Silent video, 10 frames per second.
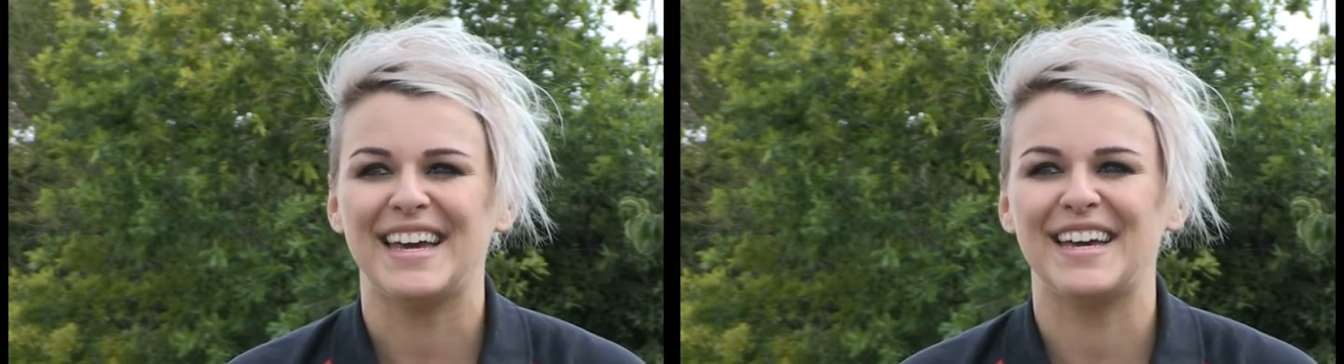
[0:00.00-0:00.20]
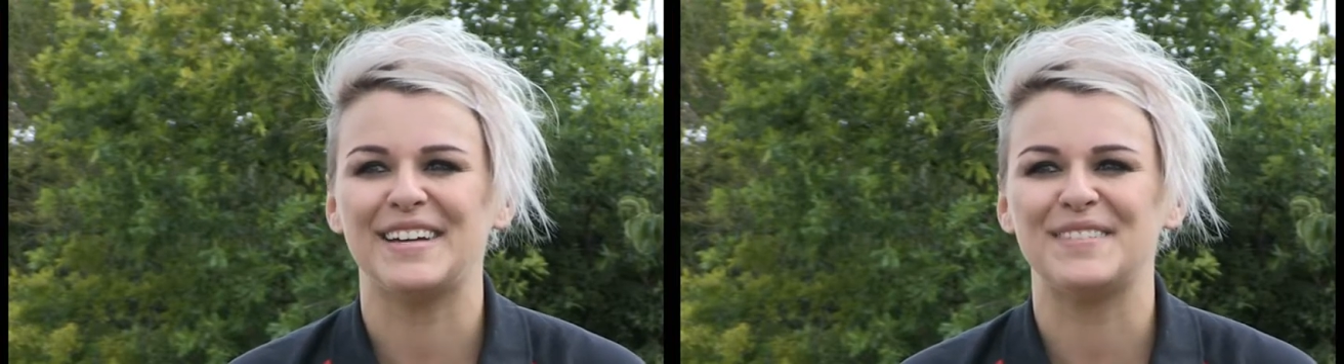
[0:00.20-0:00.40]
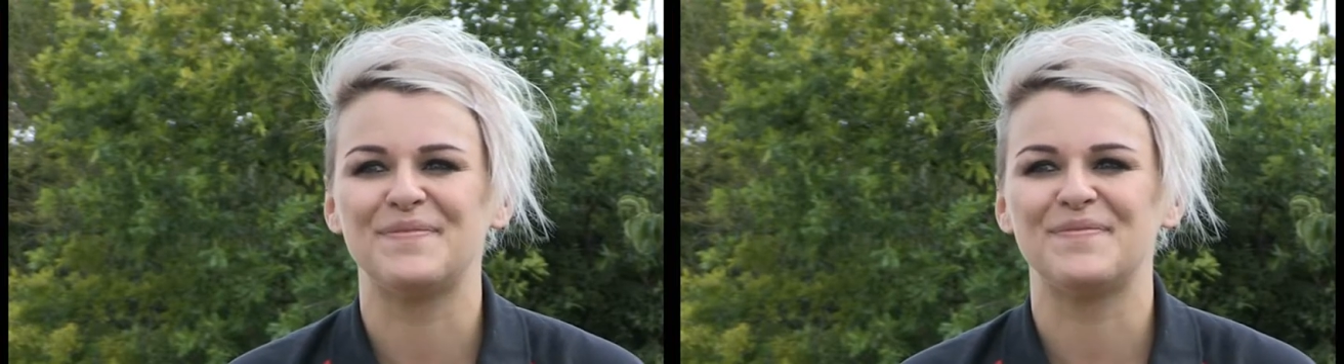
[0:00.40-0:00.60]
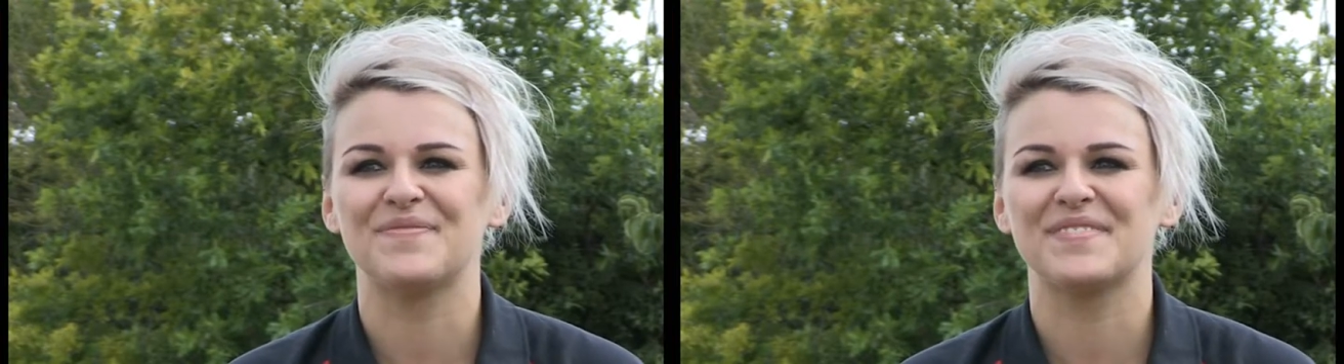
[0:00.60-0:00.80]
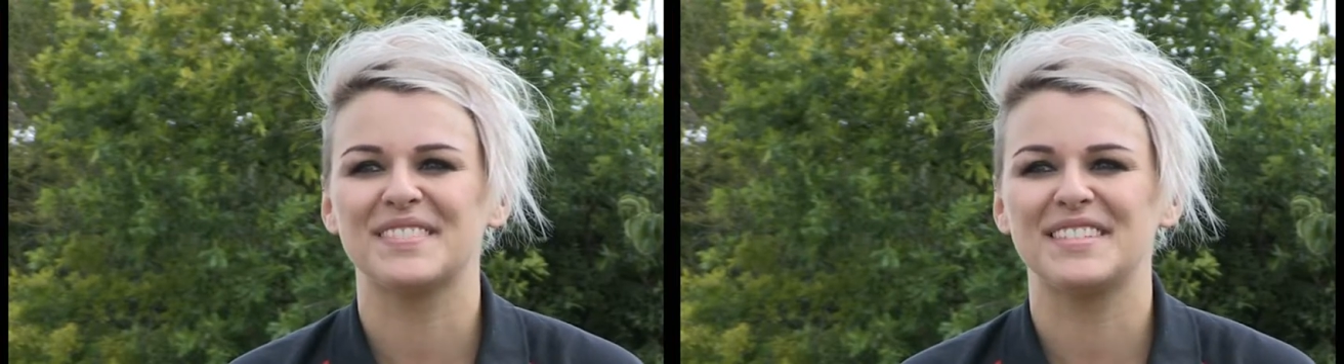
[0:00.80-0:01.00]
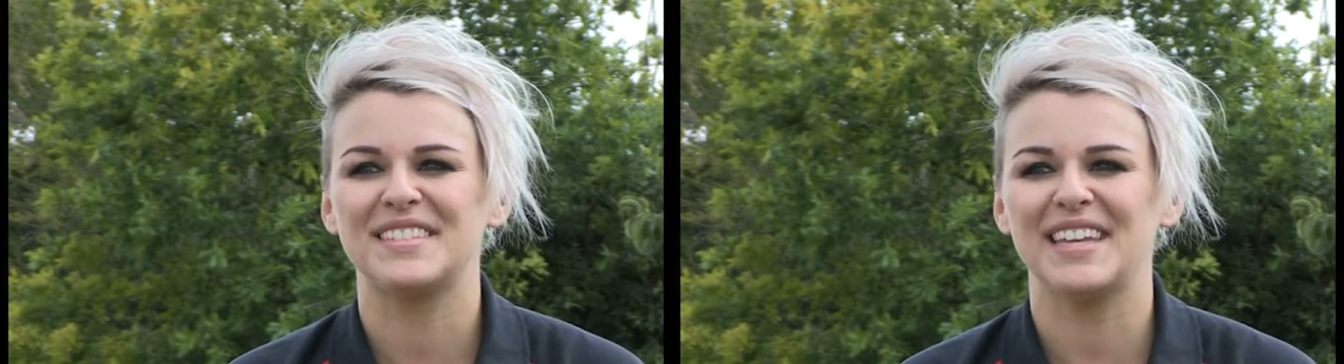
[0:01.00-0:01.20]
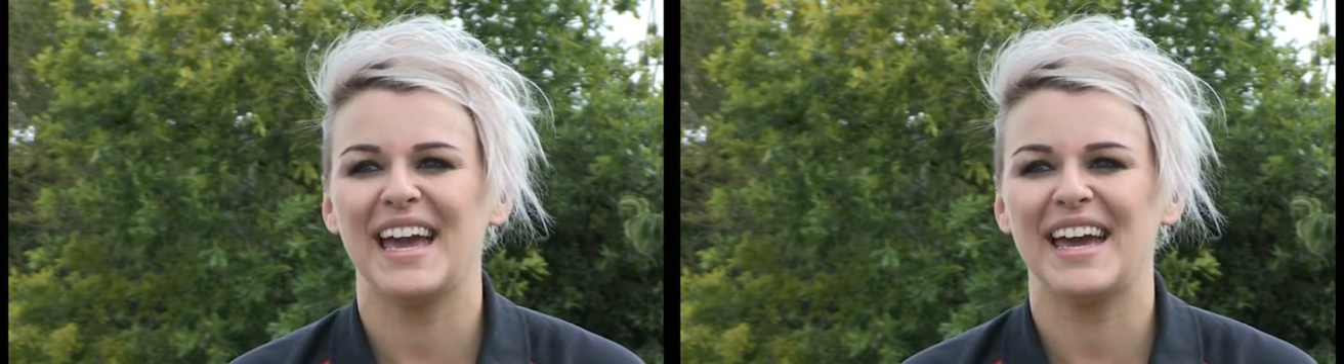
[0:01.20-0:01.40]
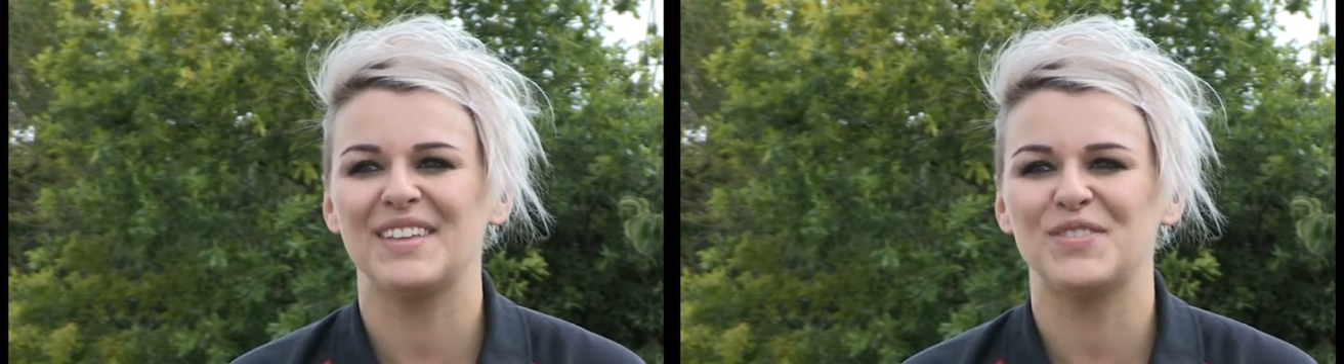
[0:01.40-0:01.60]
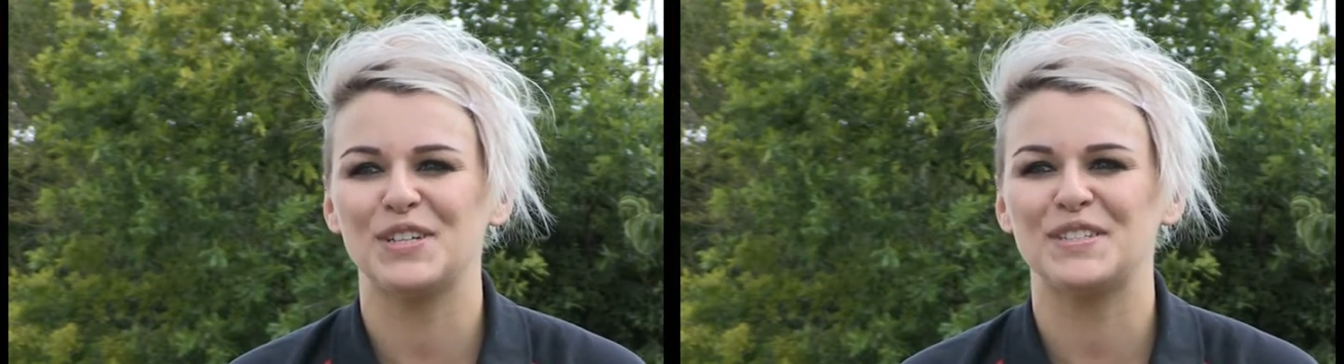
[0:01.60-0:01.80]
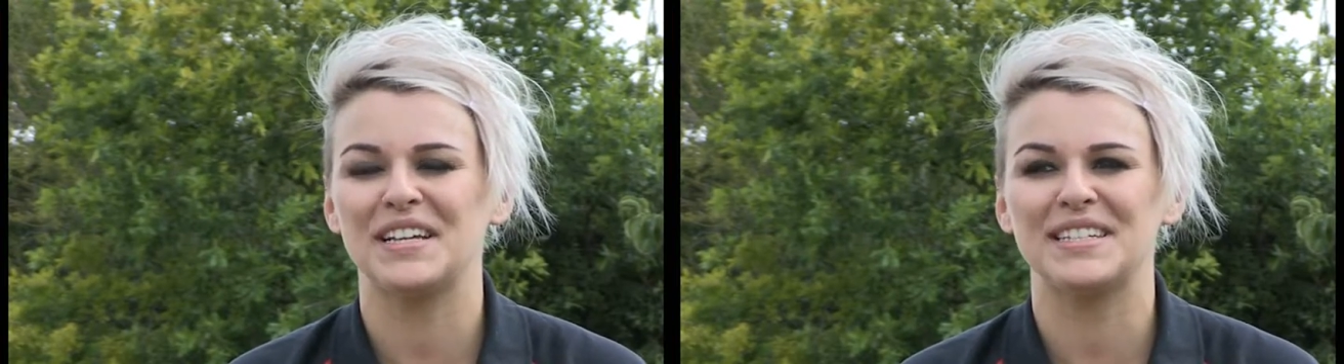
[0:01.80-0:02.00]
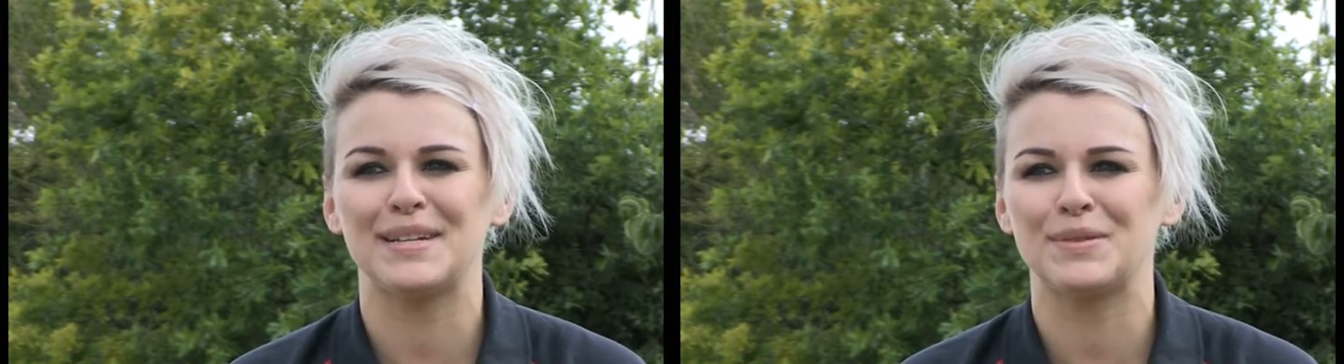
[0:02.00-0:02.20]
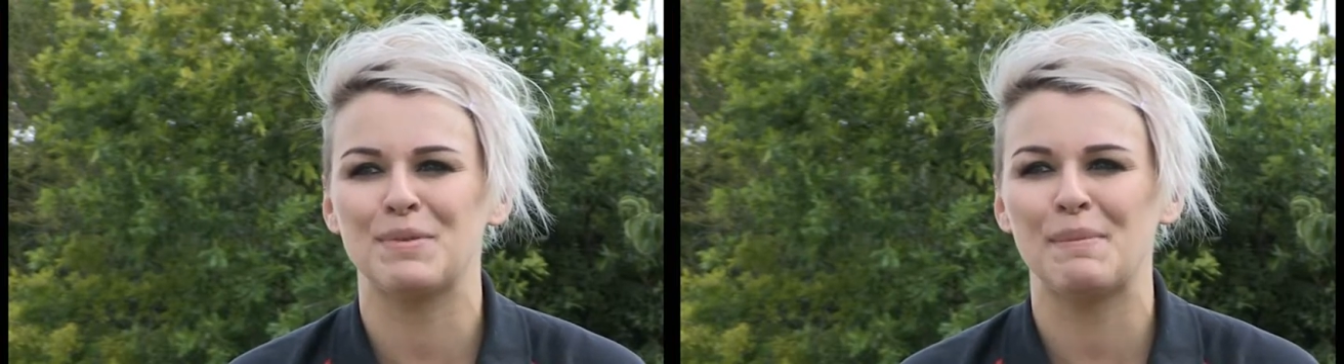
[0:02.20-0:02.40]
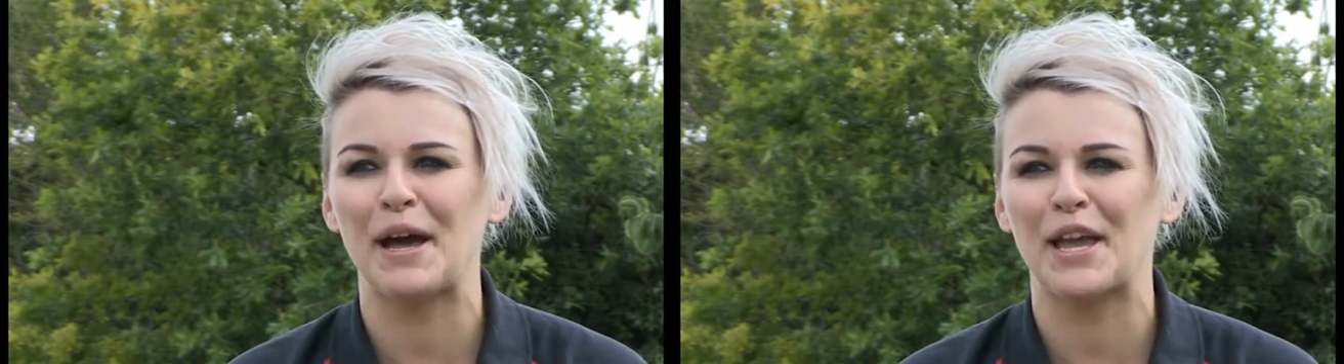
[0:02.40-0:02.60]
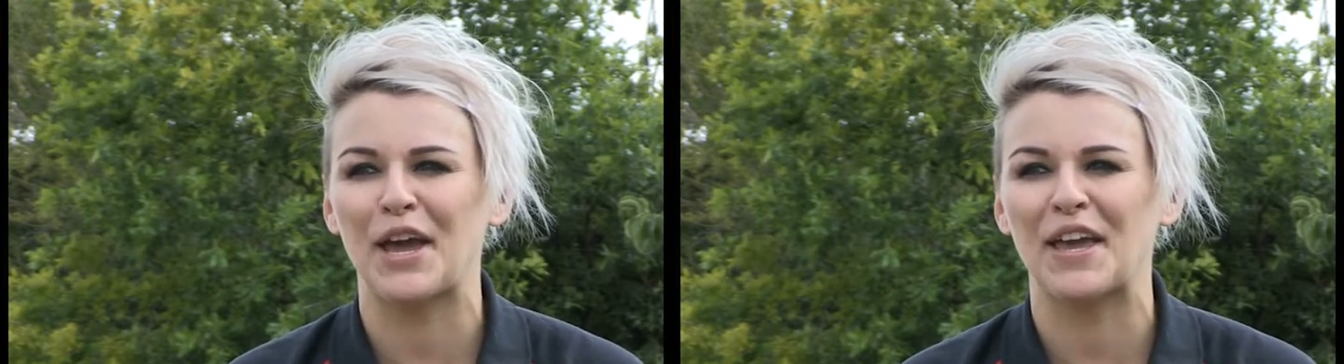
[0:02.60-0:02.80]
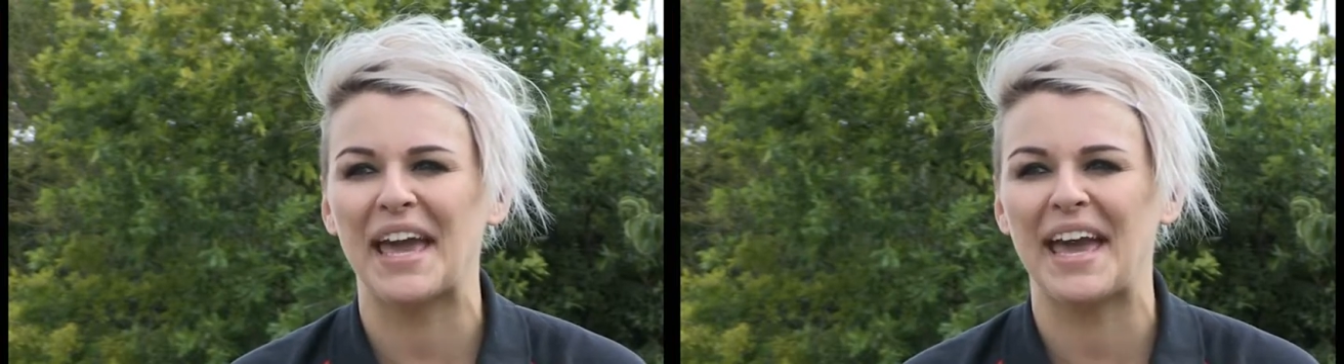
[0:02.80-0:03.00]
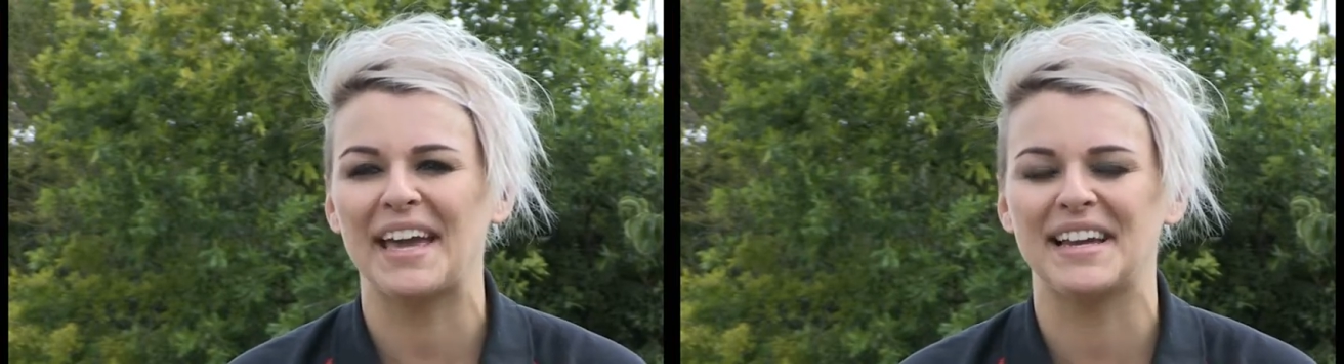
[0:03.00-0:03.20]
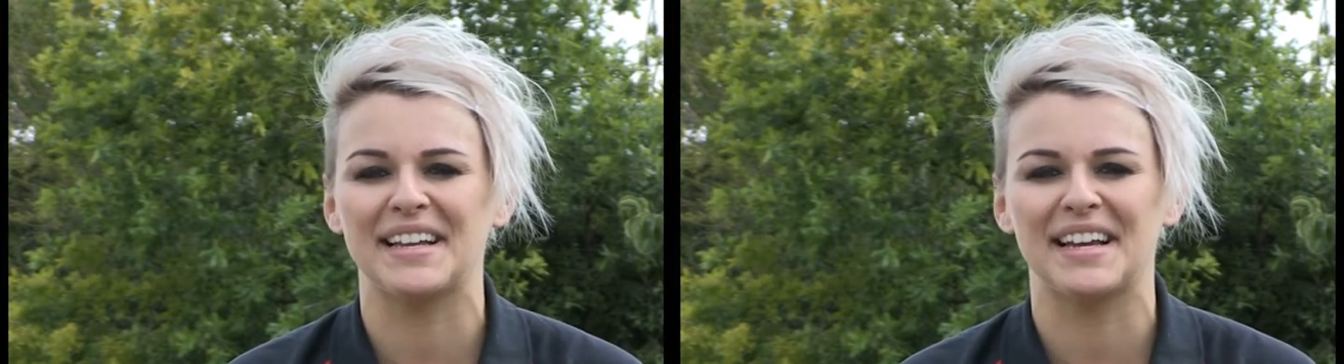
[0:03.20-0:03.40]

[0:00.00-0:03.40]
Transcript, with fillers: Um, so yeah, the first thing I said was, "My bike okay?"